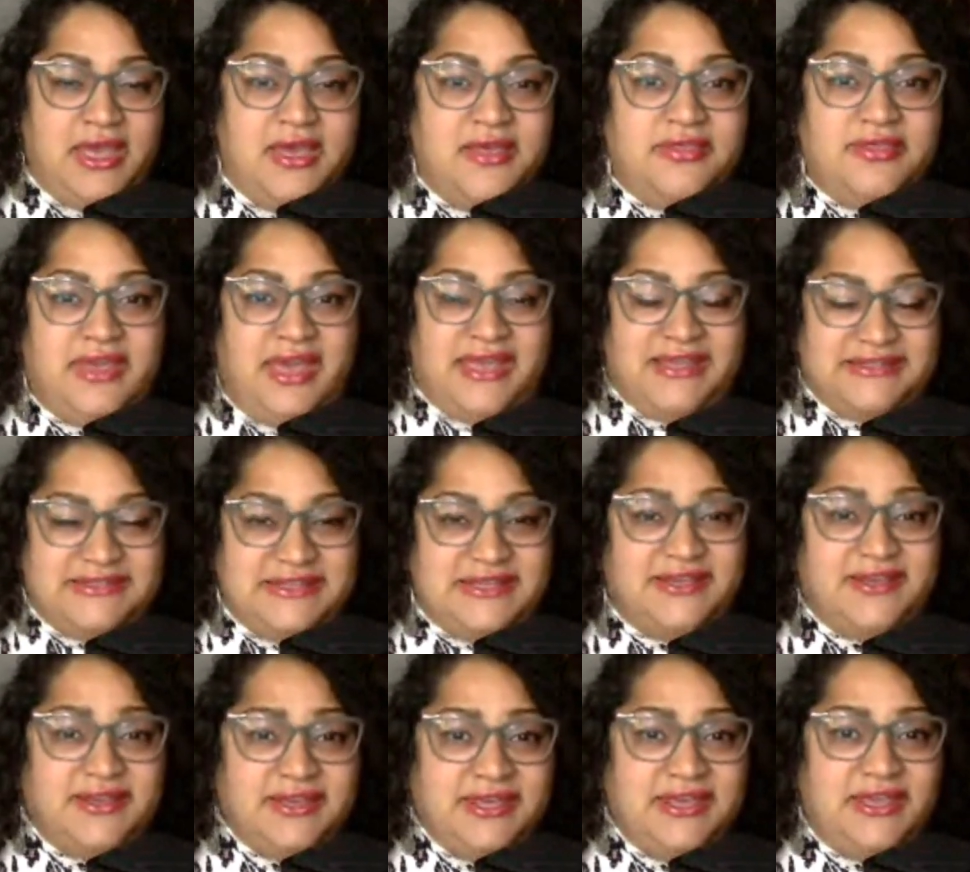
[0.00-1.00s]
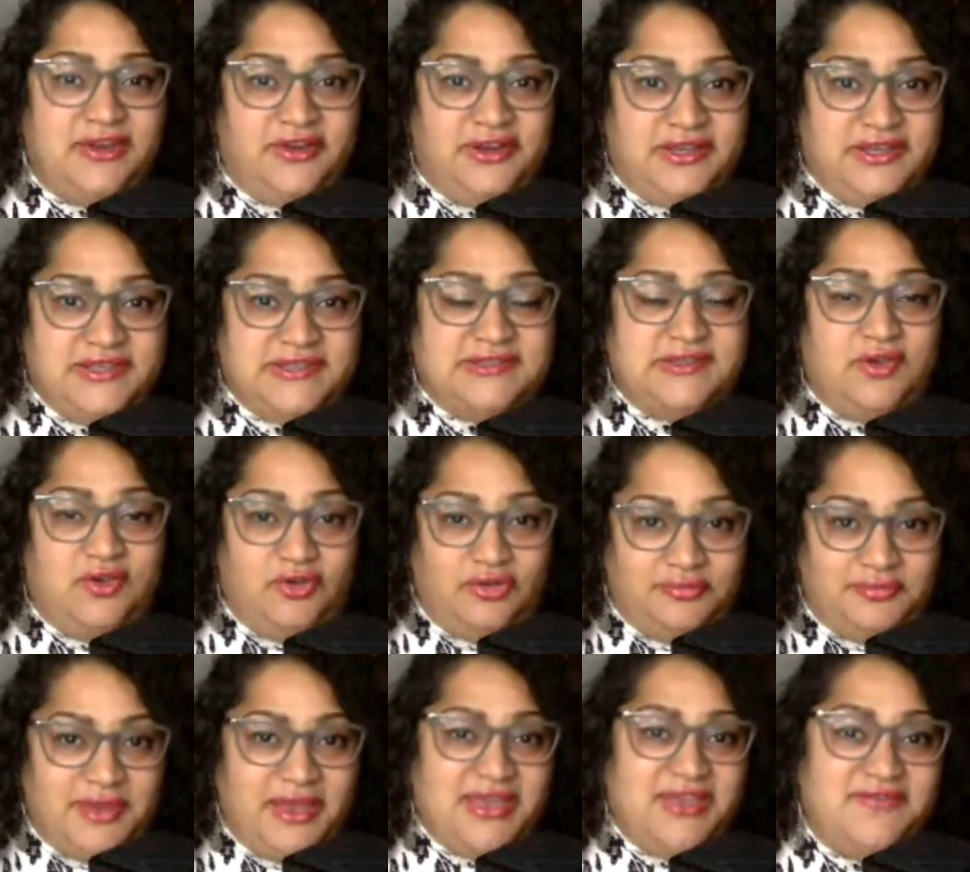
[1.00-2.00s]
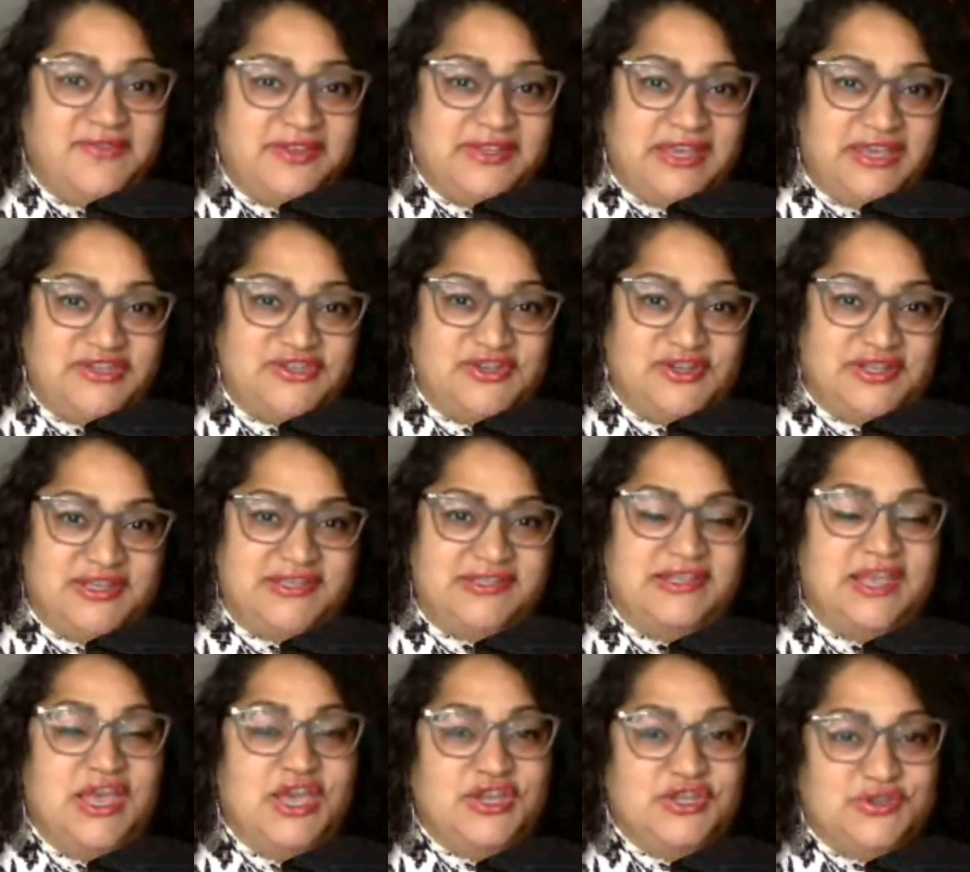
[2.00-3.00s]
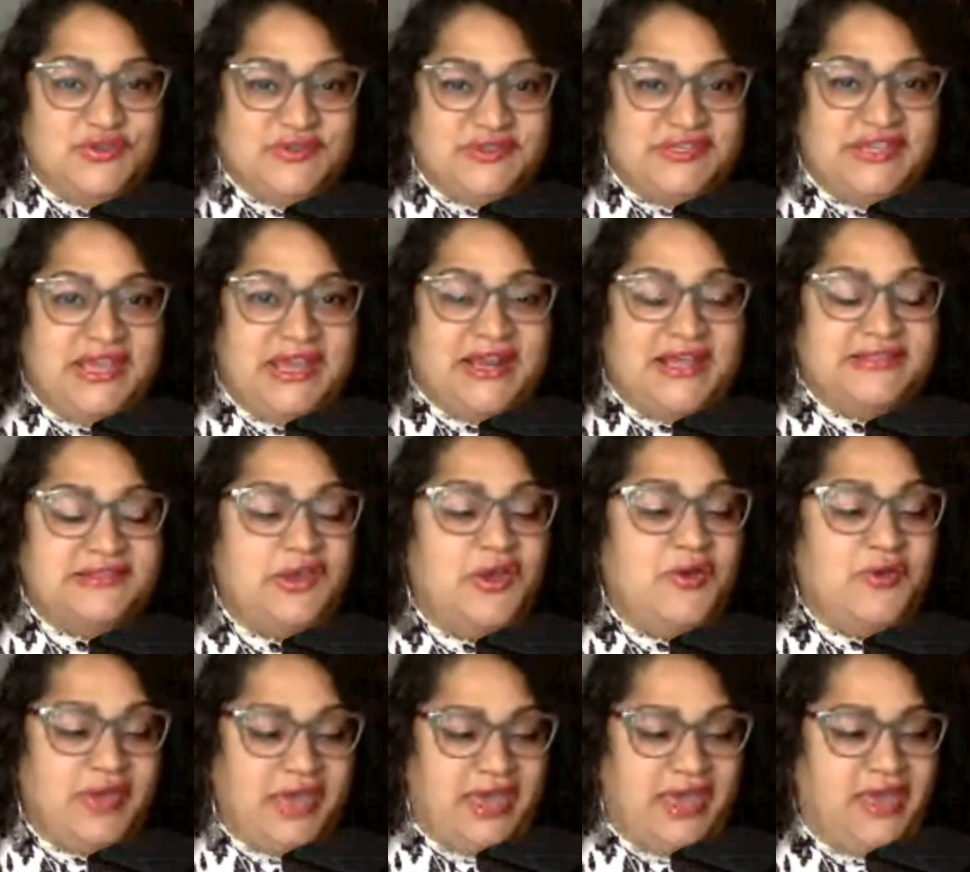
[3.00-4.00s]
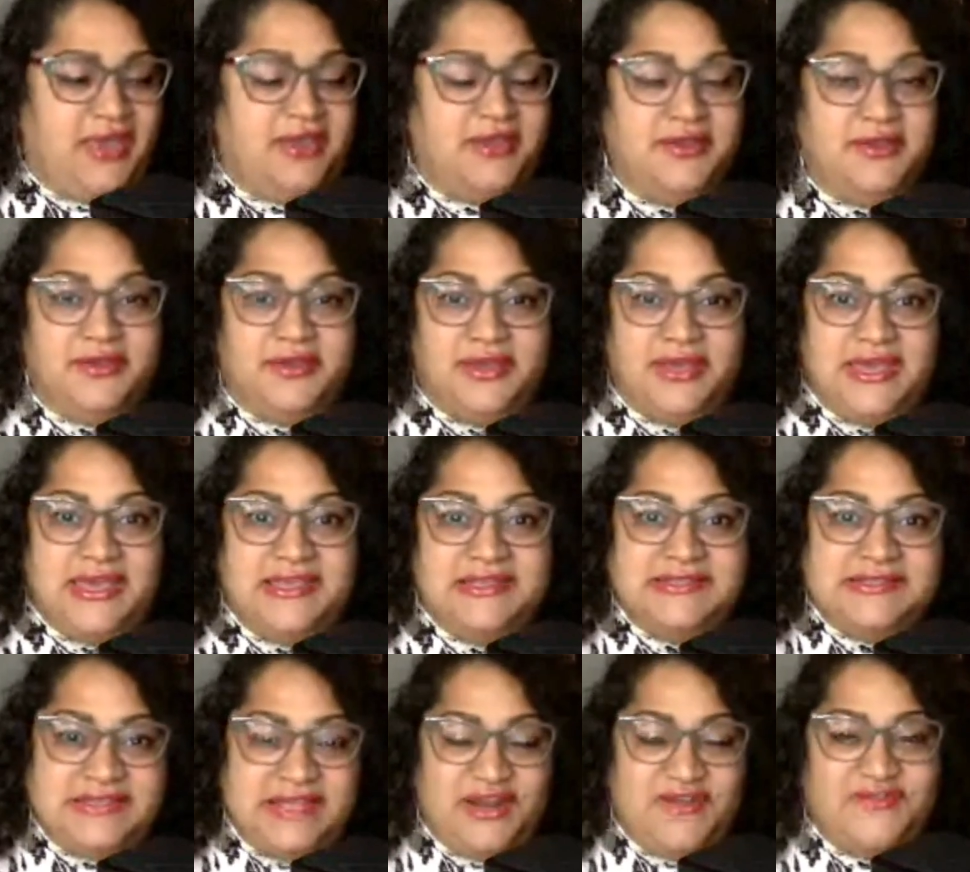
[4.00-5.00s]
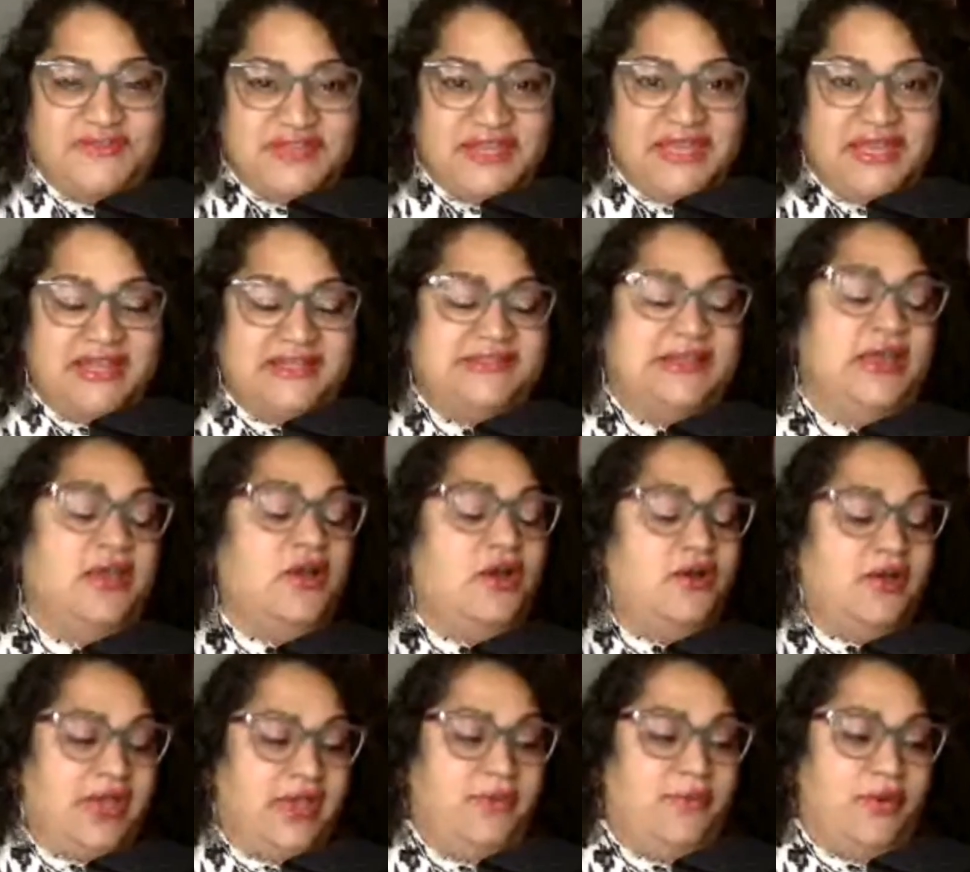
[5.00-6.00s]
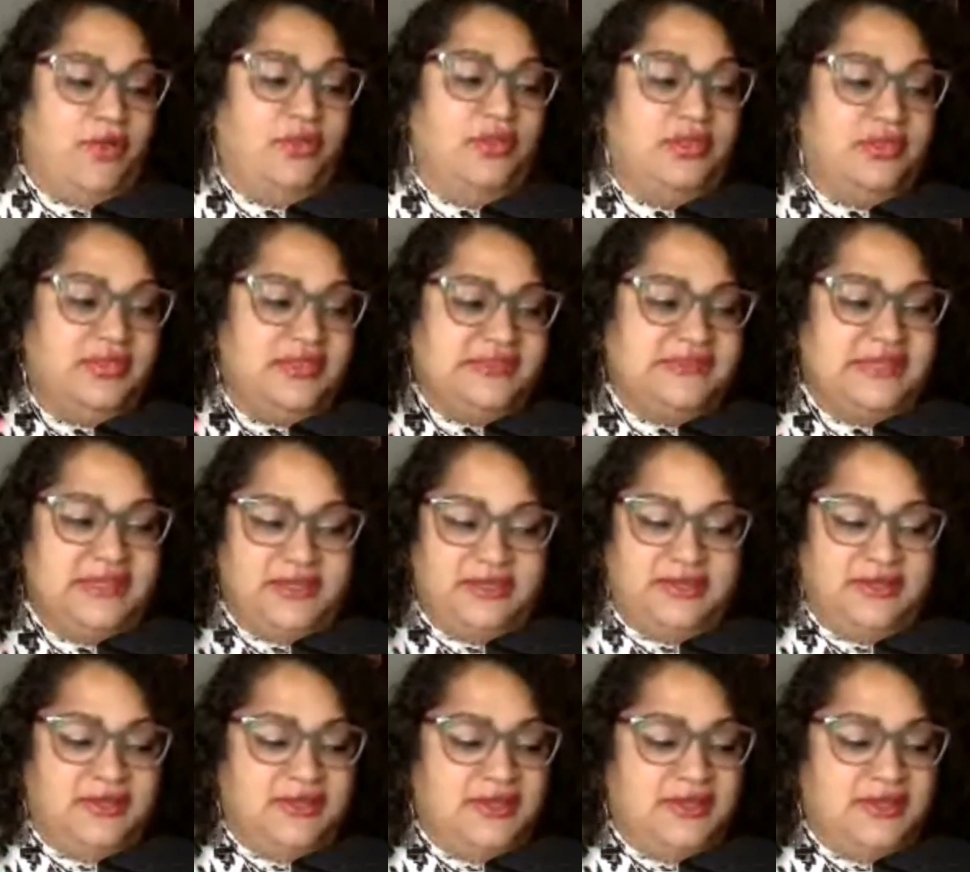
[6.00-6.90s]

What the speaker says: The idea here is, or my invitation is, to see it as, okay, instead of seeing it as like, okay, well, listen,